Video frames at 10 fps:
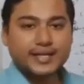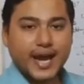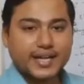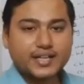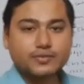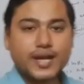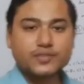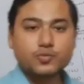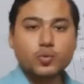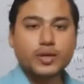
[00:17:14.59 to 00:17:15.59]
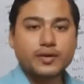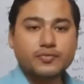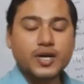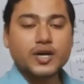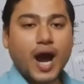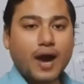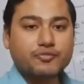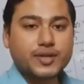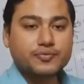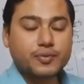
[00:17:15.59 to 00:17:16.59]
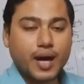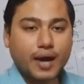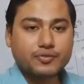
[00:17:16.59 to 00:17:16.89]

title that you give after